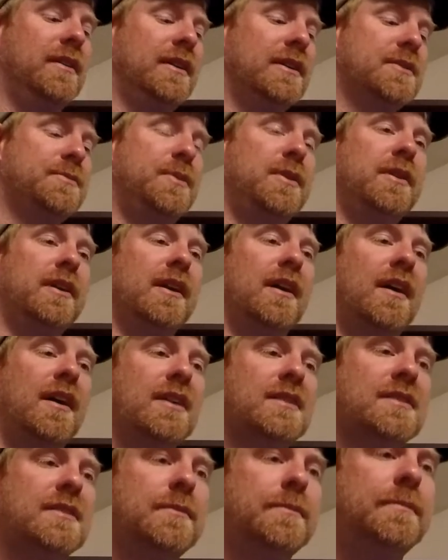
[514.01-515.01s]
is pretty
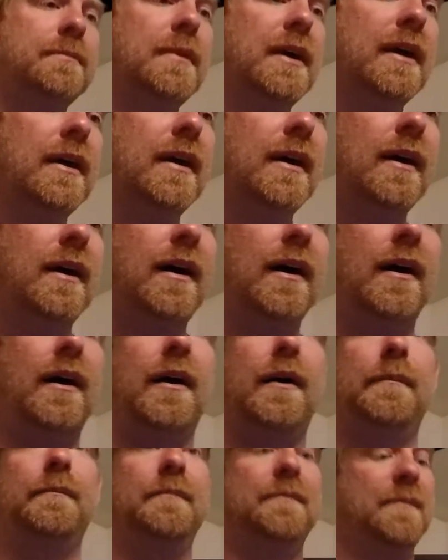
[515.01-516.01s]
awesome.
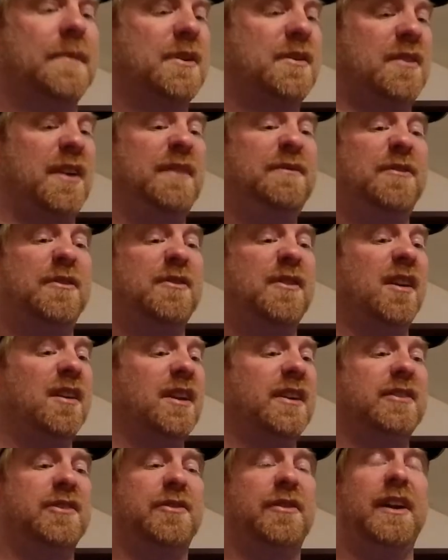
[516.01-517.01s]
Great for rugged
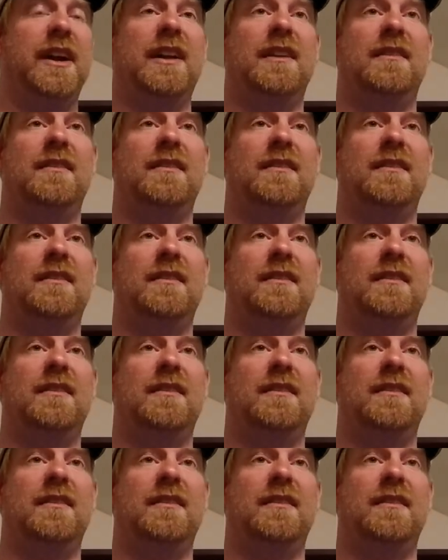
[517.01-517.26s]
terrain.